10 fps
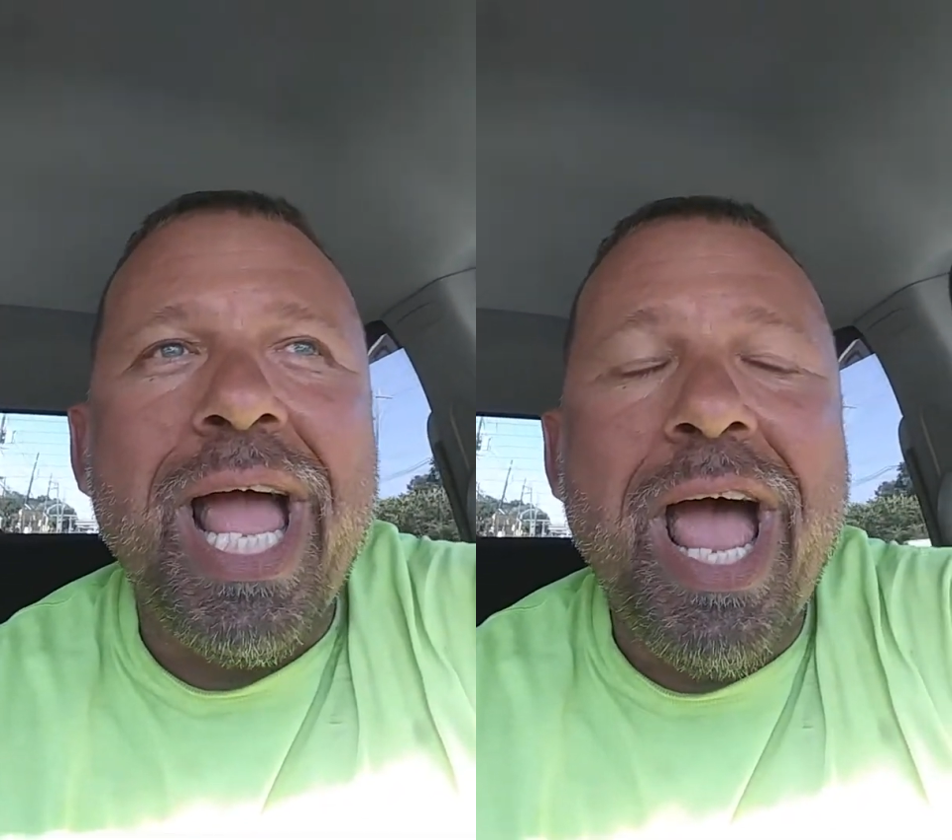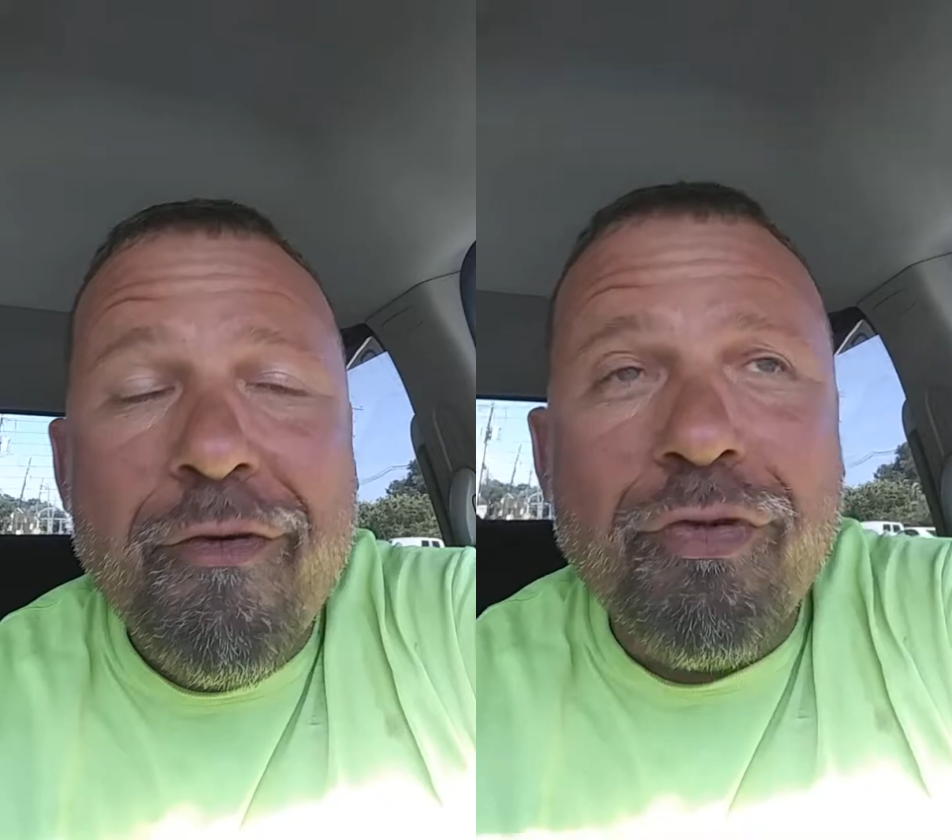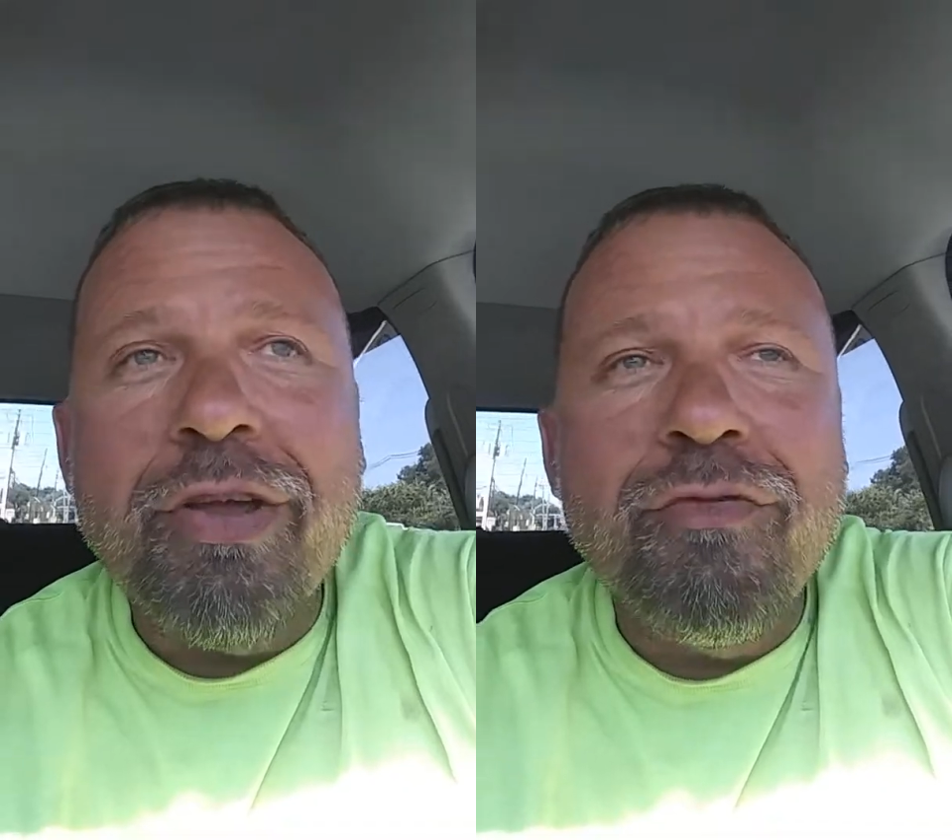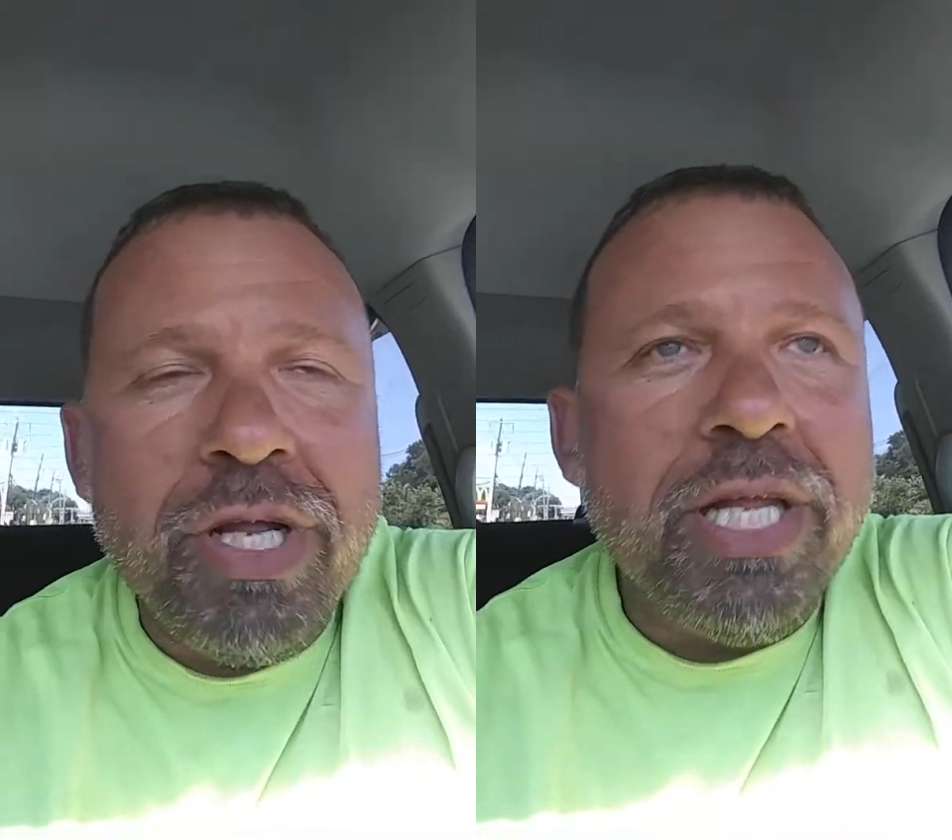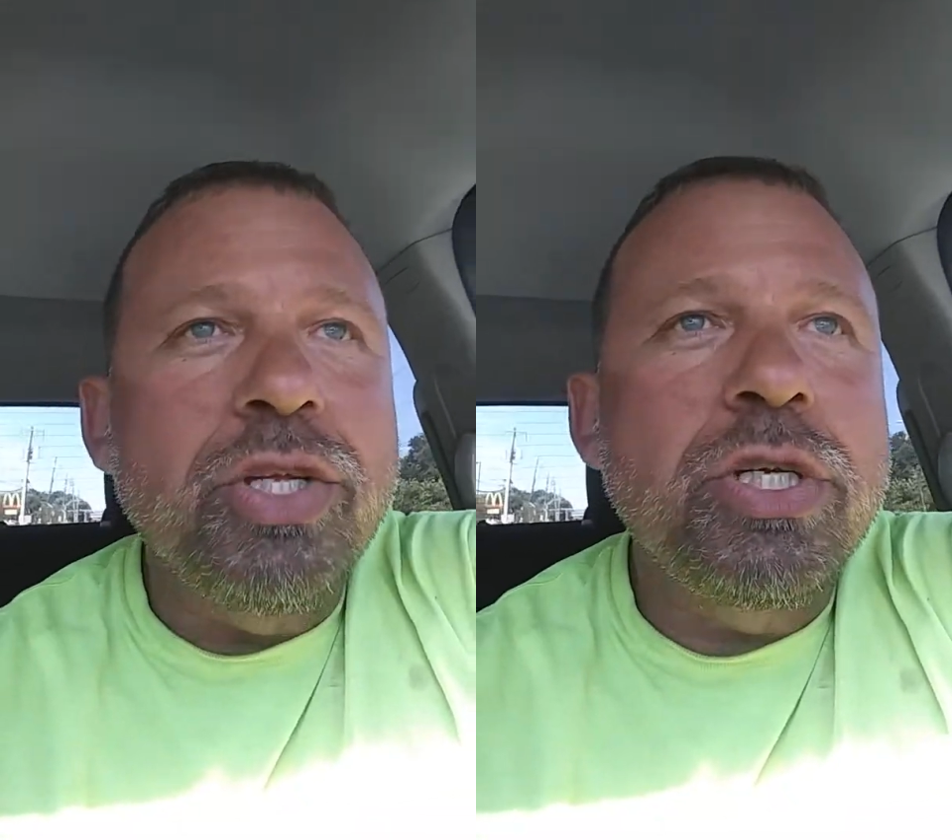Every
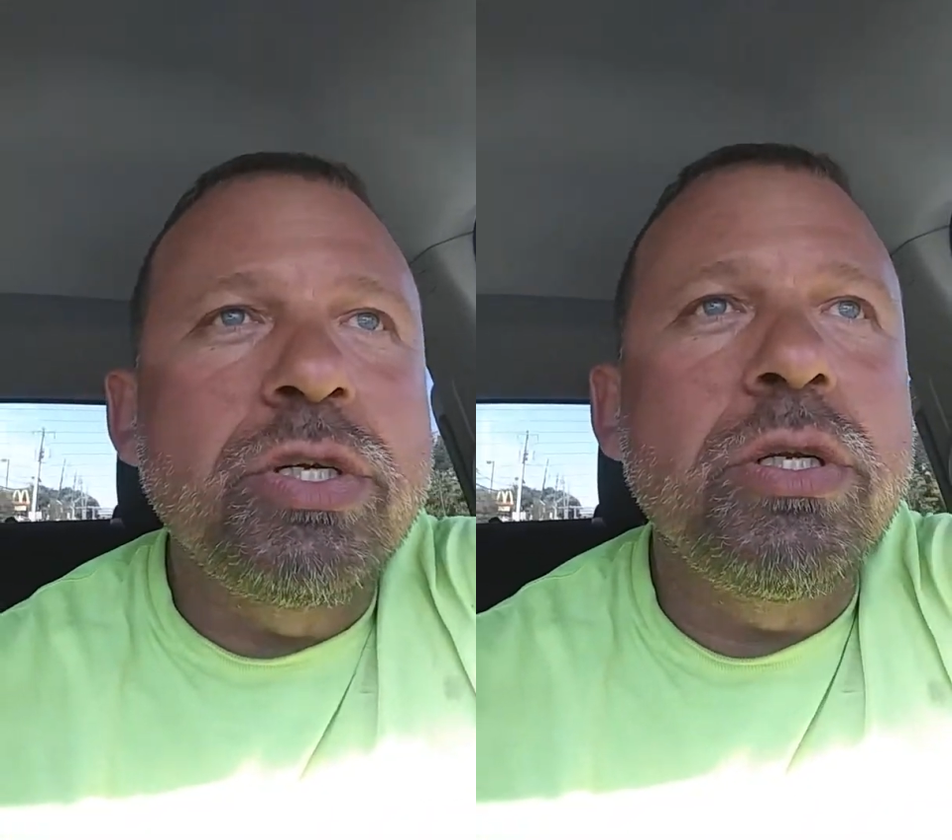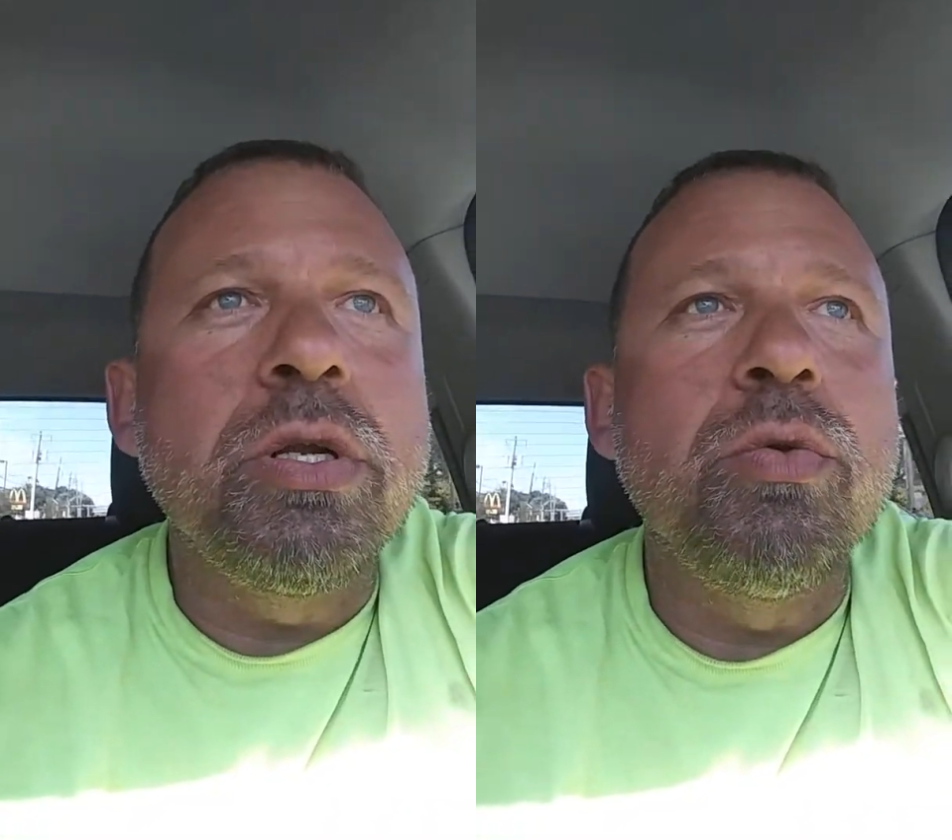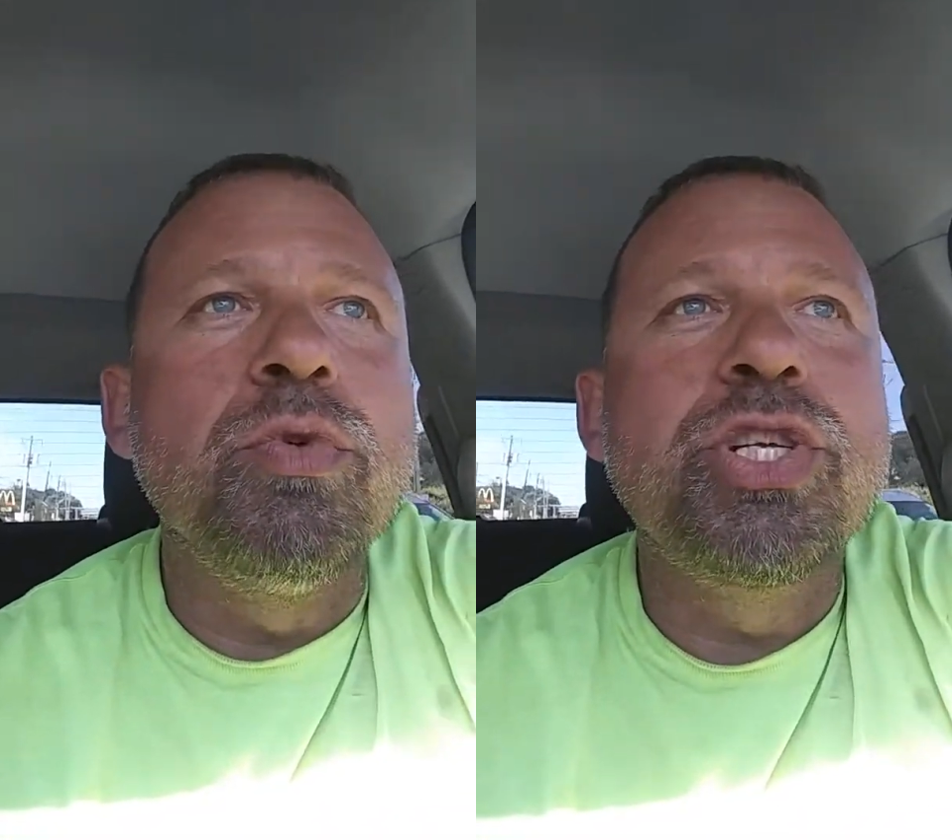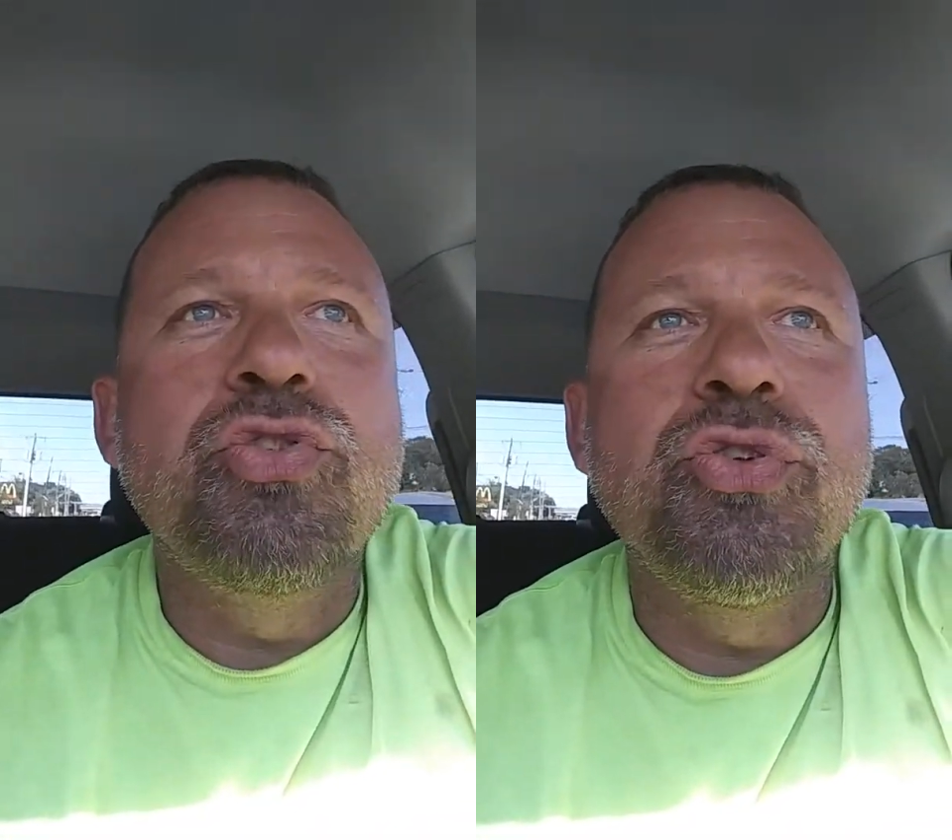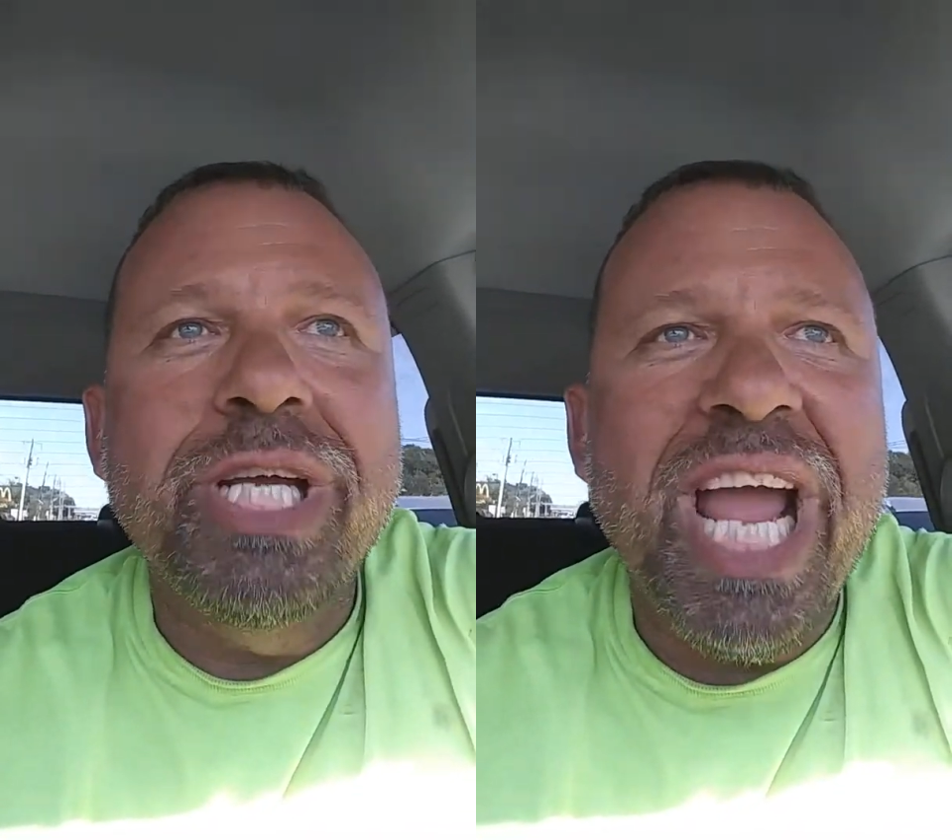religion was
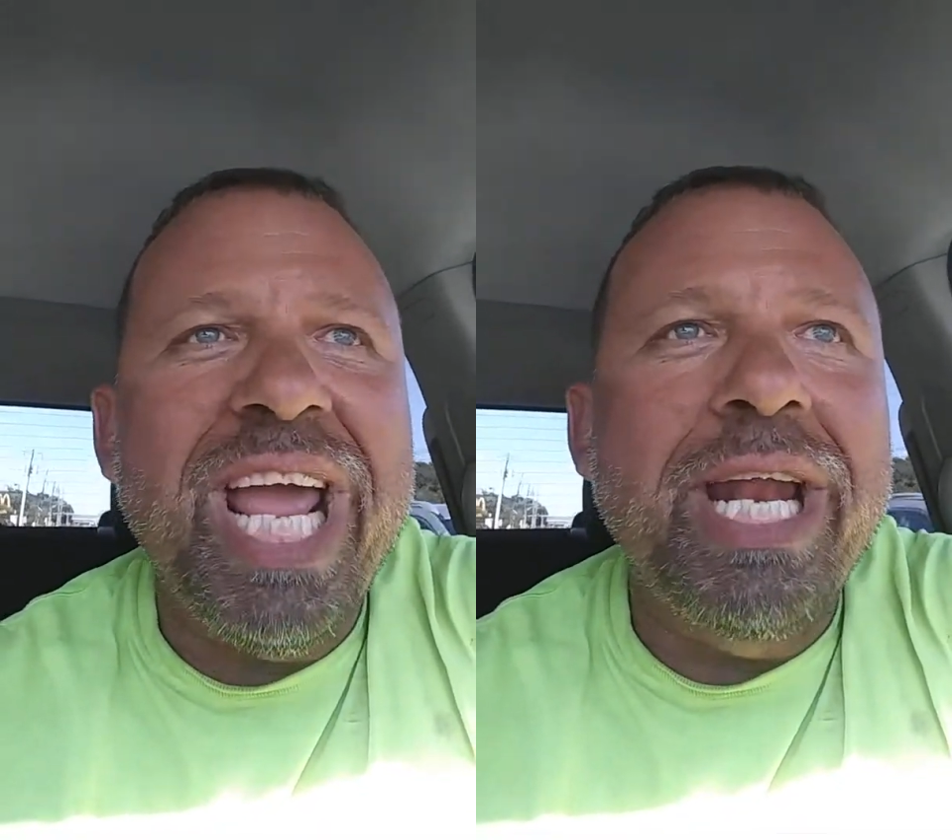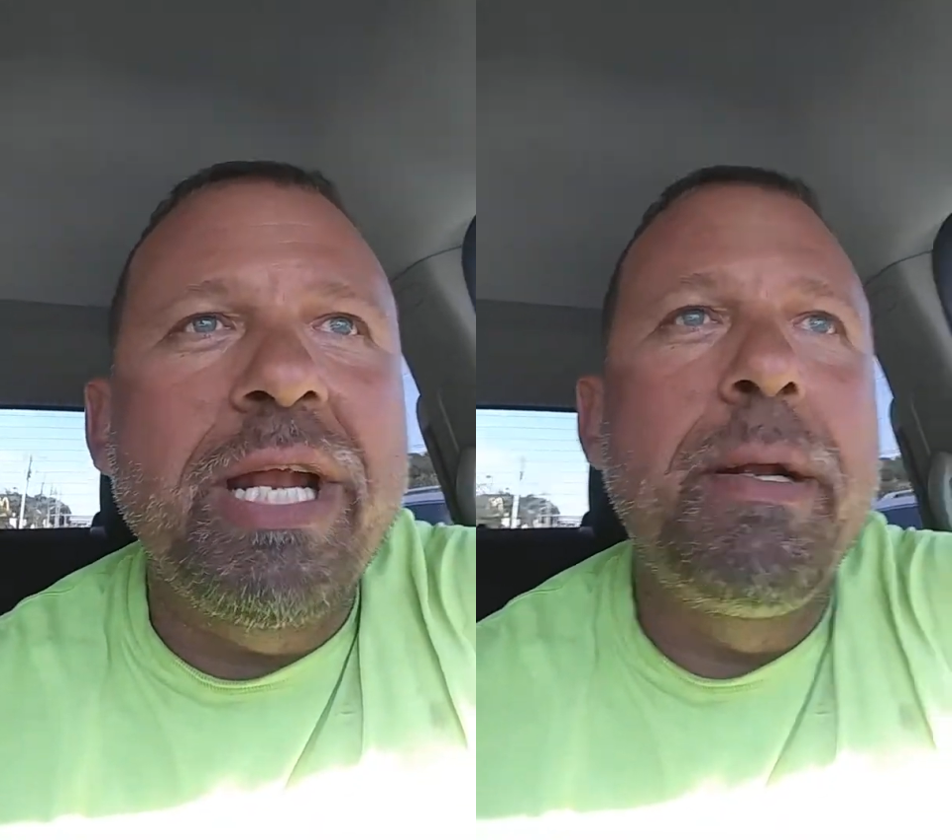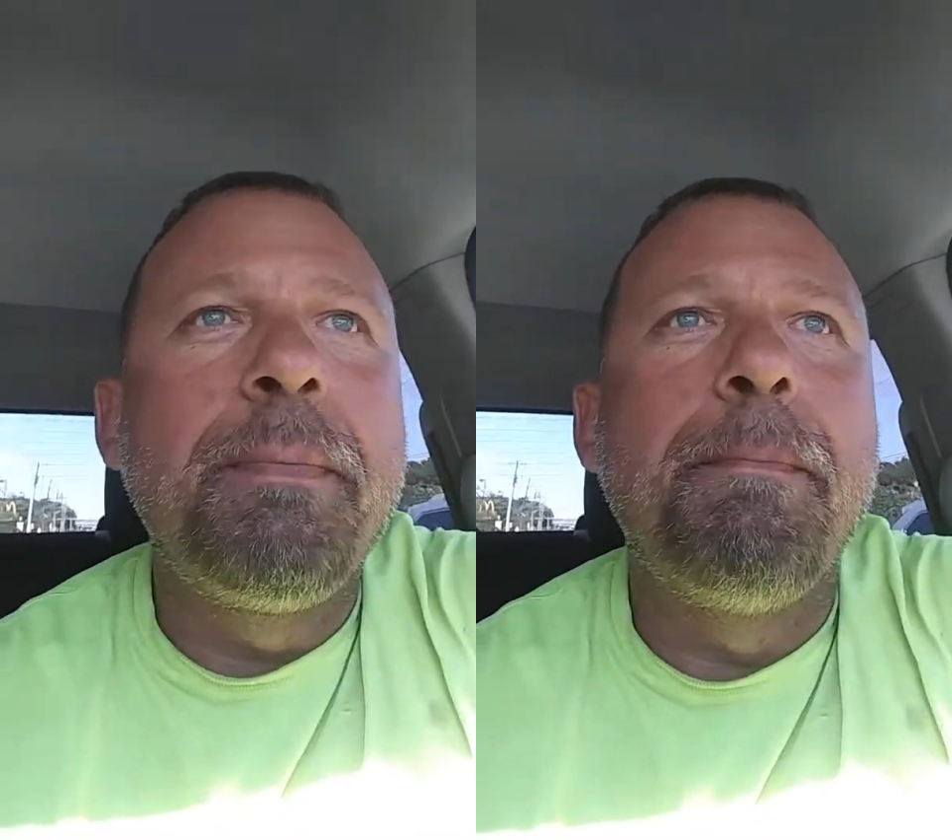created